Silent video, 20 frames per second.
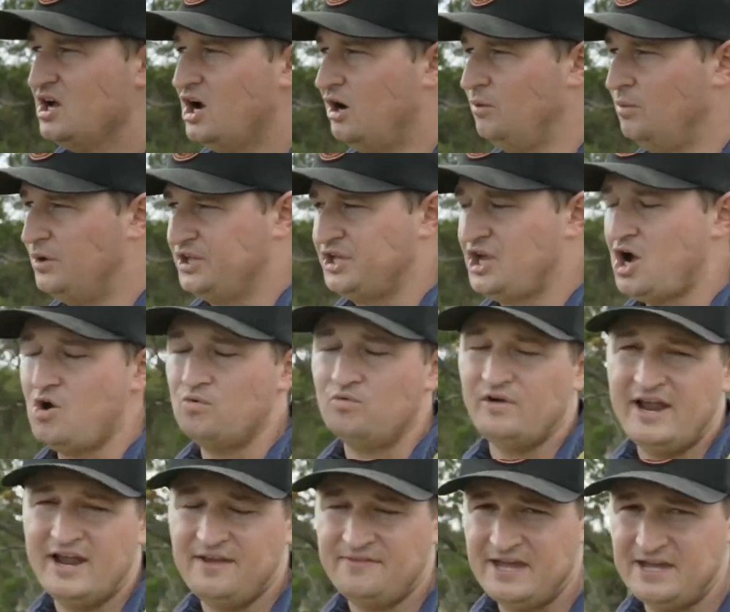I want to go
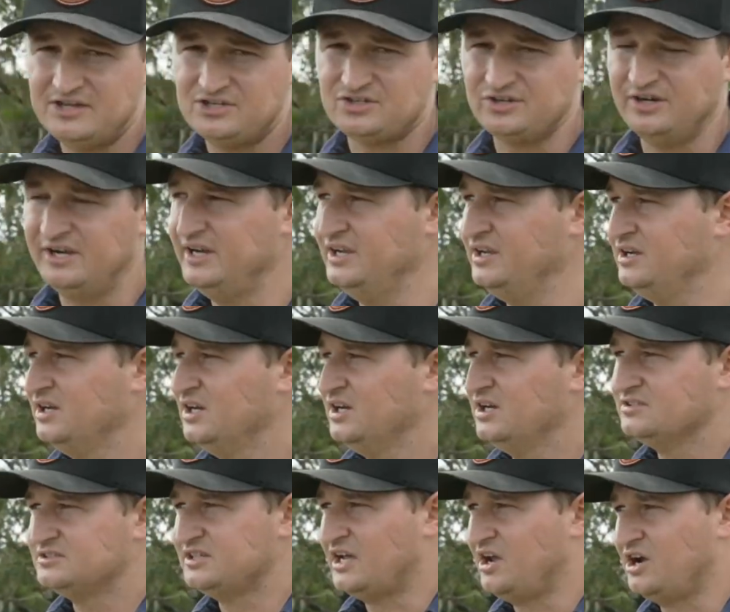around that tree.
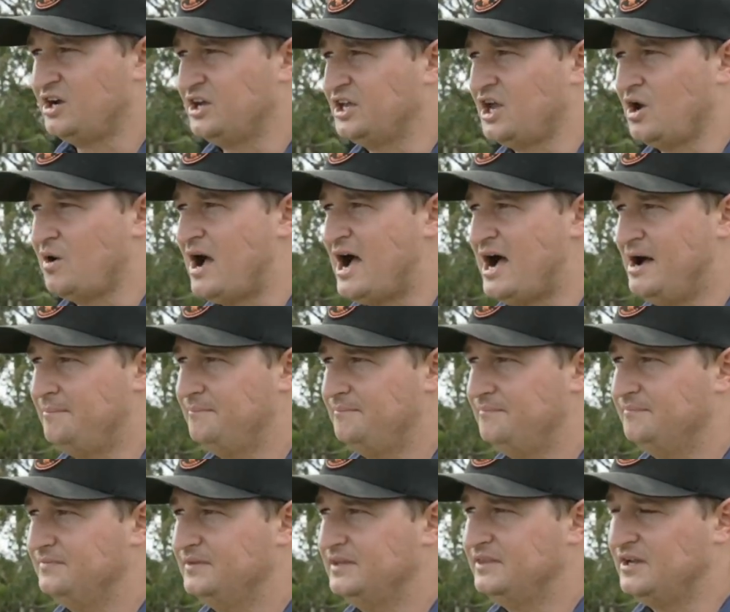Say I can go up
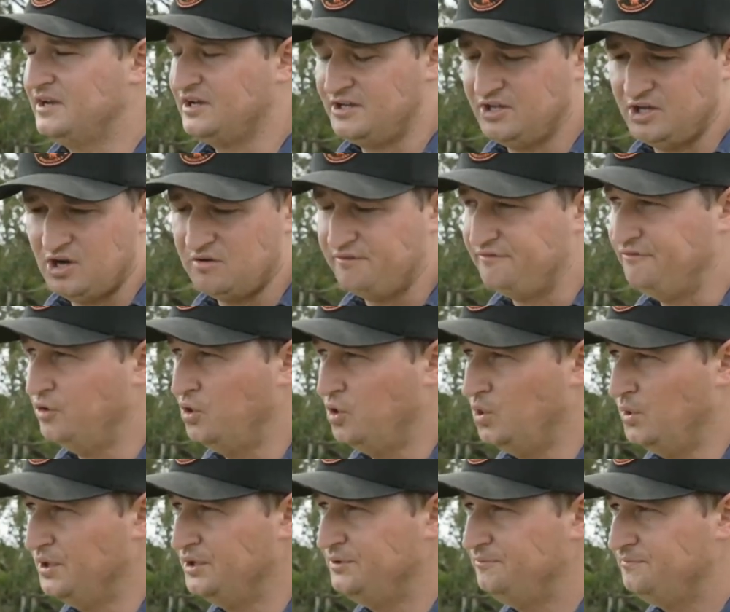and then I can go
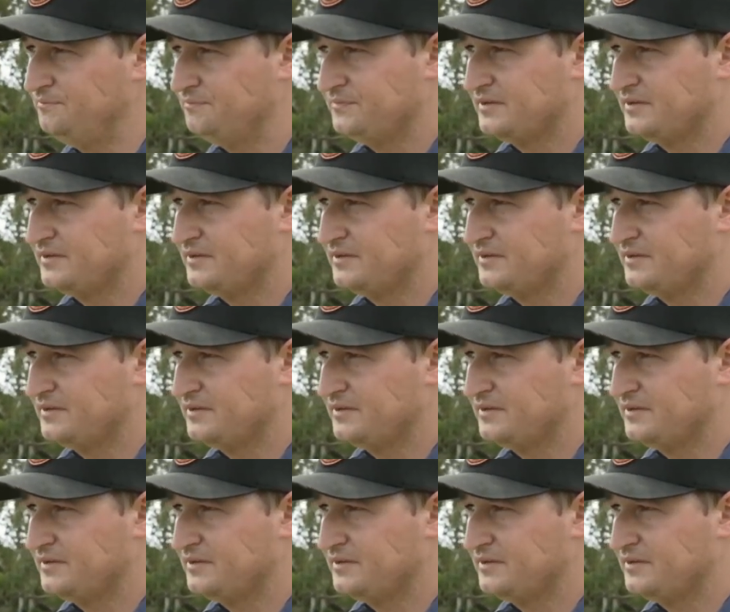forward,